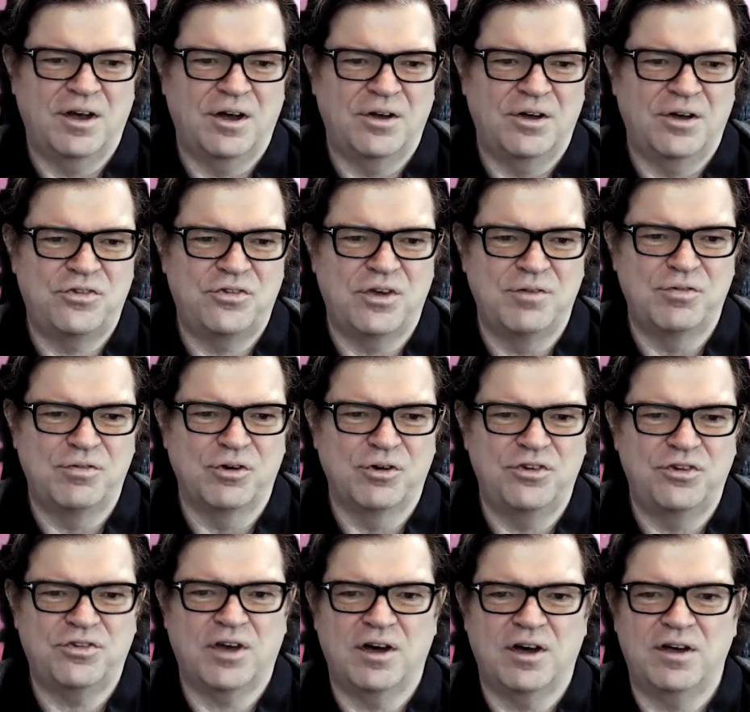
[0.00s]
Same for
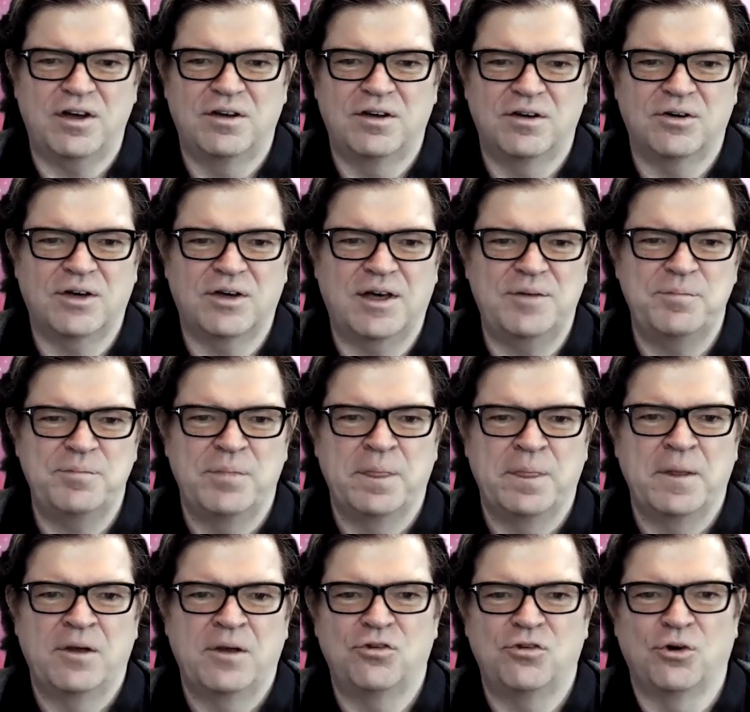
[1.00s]
this guy, okay?
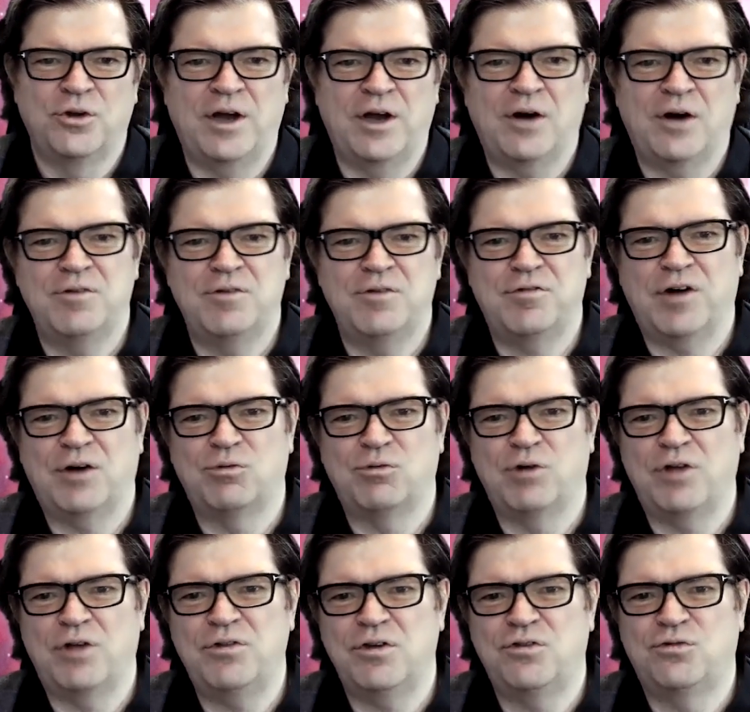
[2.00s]
So now if I
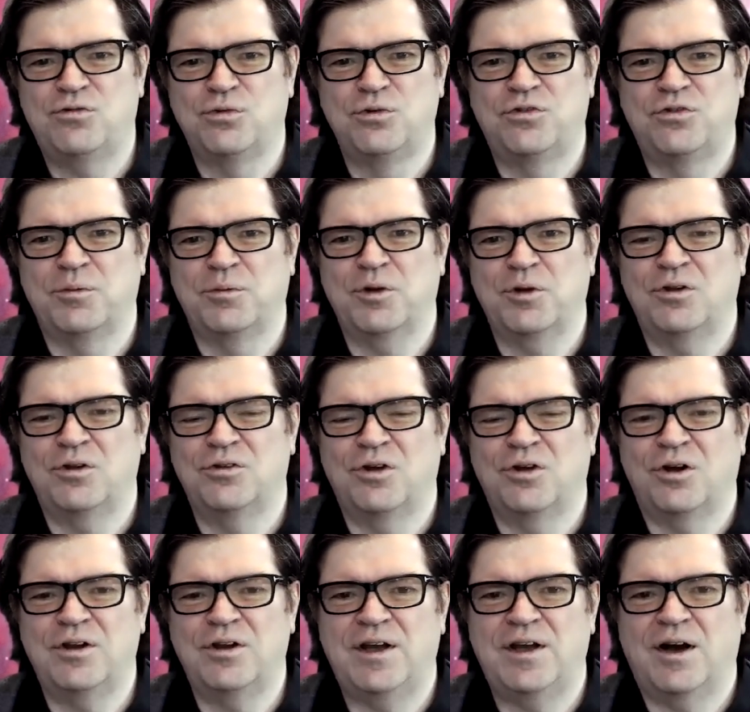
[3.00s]
run this with some
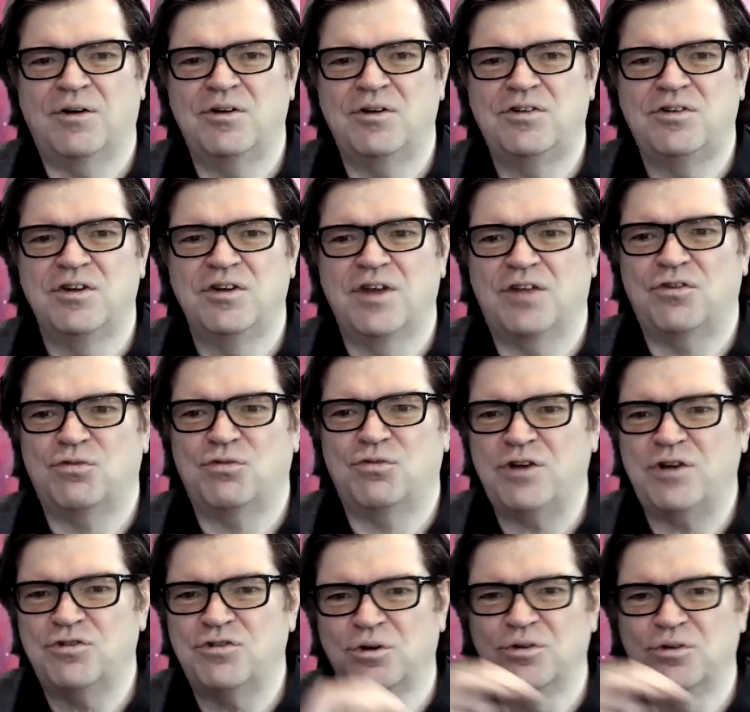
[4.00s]
nonlinearity that
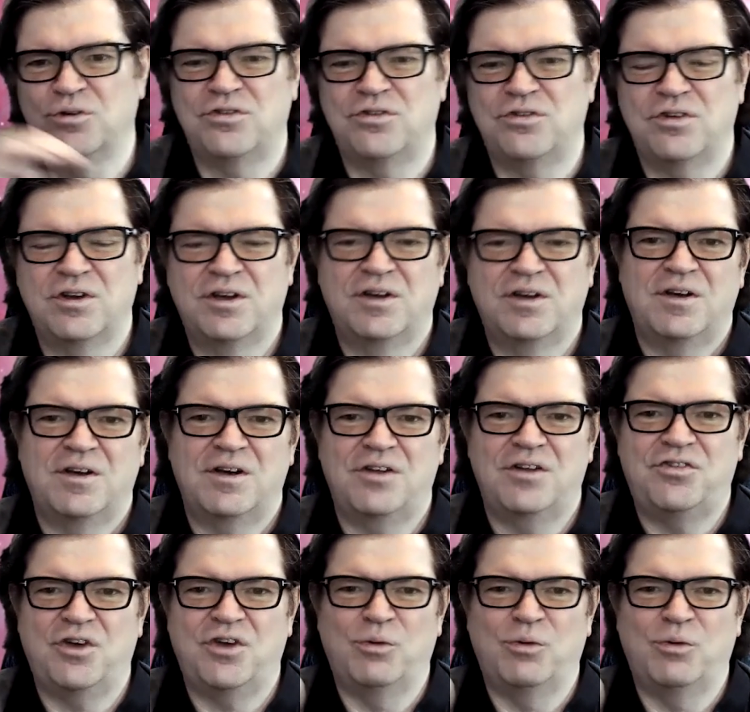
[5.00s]
thresholds,
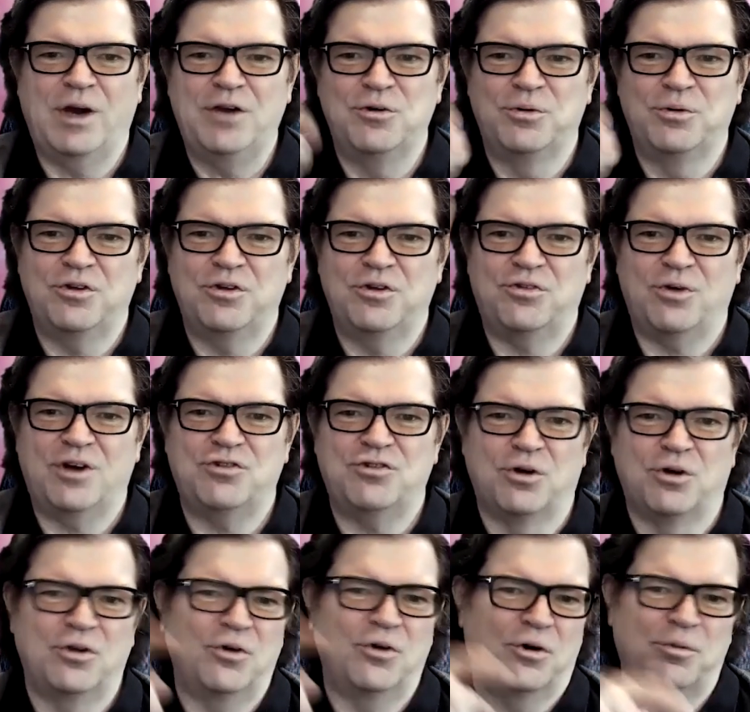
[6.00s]
let's say a value with a
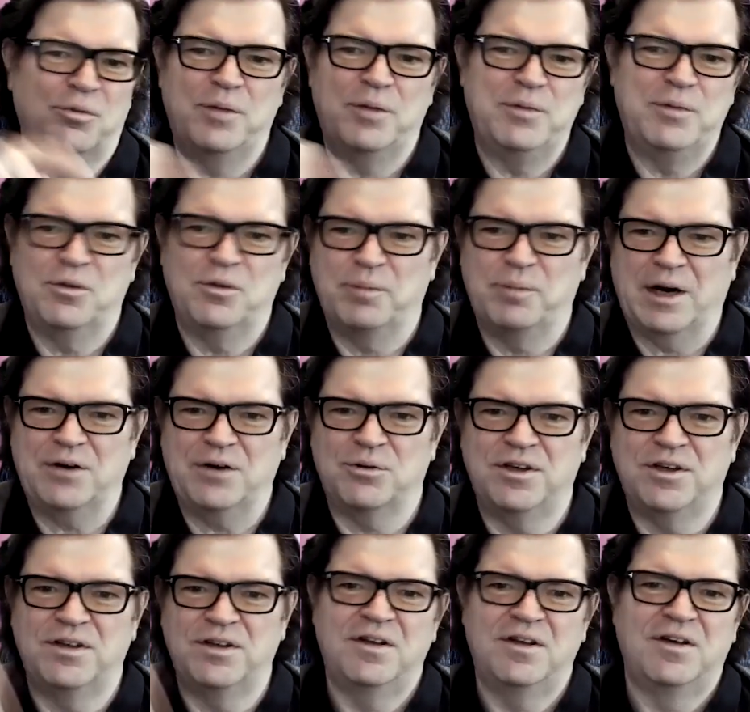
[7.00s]
threshold or maybe a
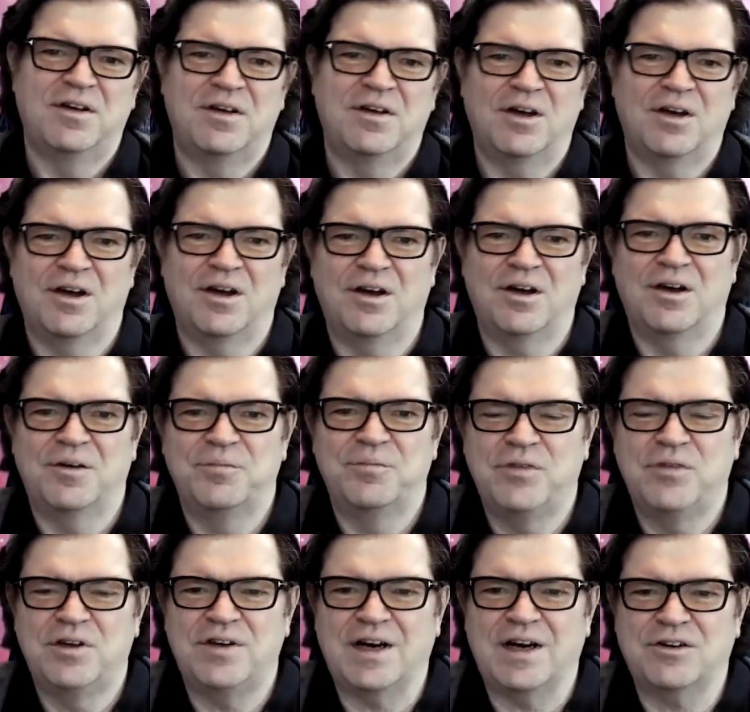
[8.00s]
binary
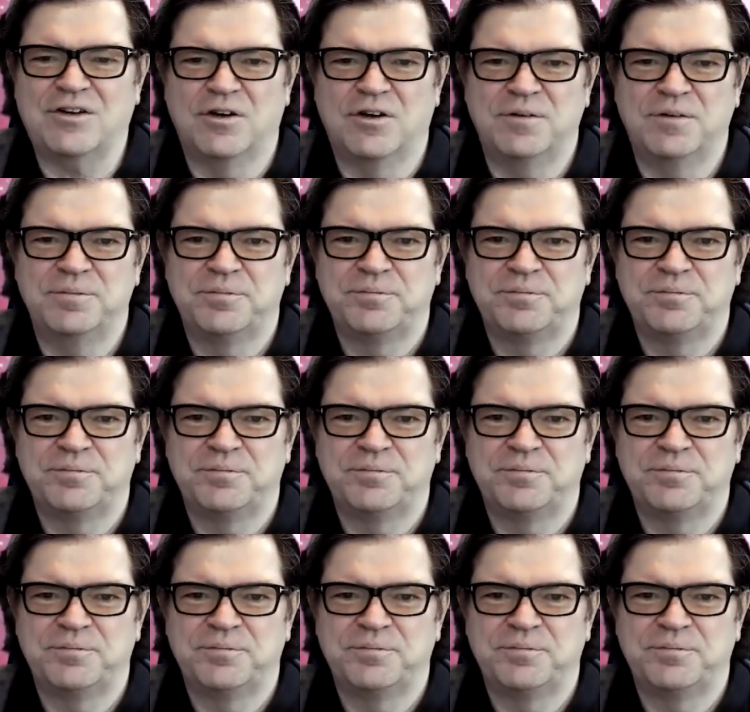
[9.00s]
detector,